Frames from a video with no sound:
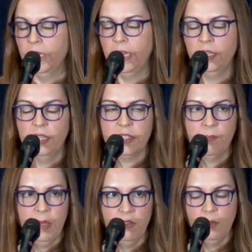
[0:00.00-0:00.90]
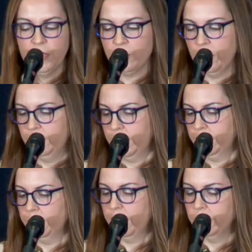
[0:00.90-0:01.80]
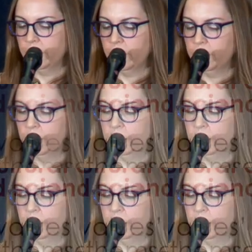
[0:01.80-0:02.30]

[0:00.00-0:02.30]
And it's a bit of a misnomer so